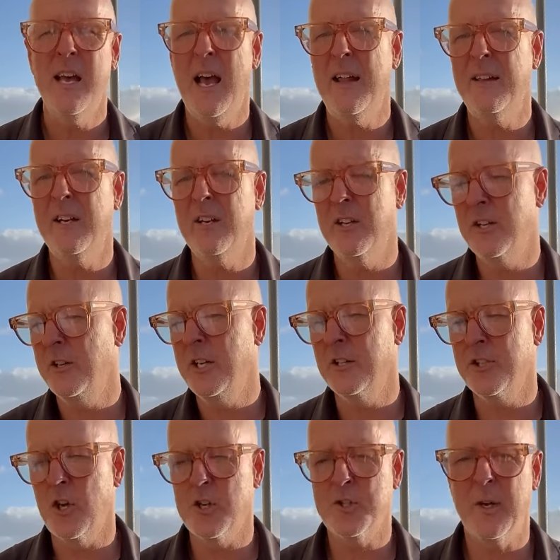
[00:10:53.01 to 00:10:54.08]
and then
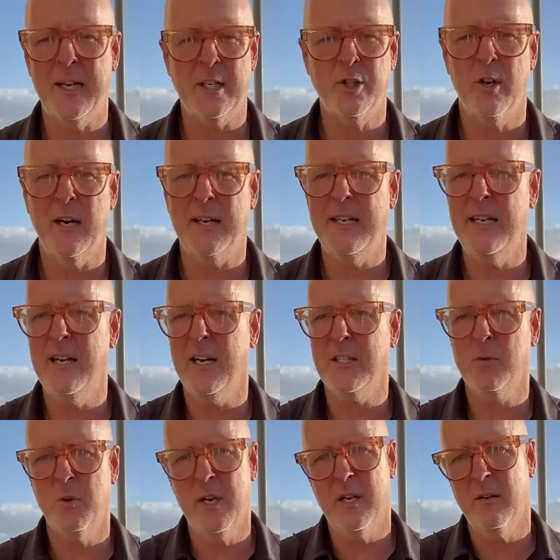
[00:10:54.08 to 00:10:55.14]
there's also electronic
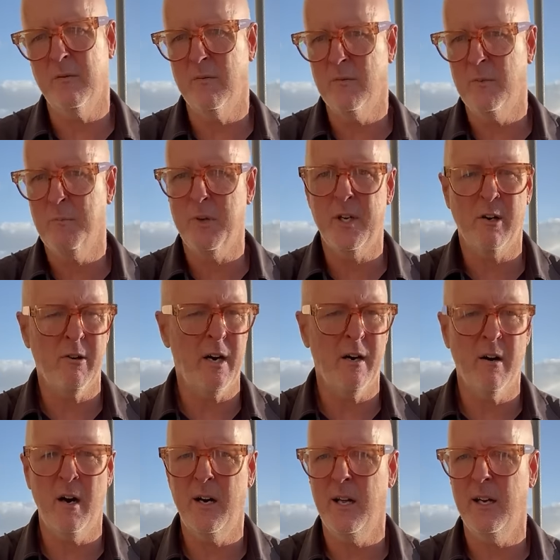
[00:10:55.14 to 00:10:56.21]
kiosks where you can put your credit
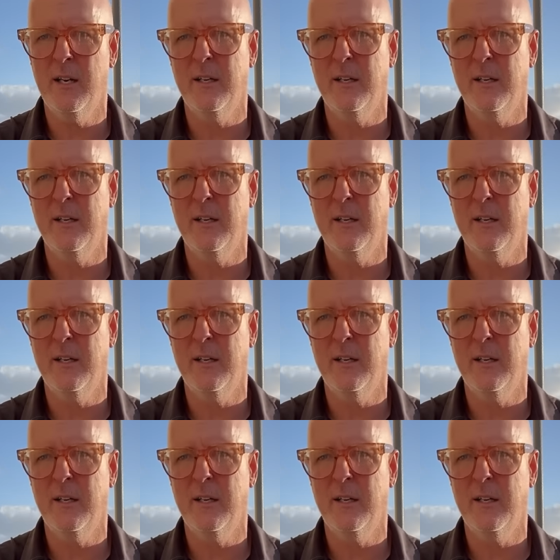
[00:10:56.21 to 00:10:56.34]
card in,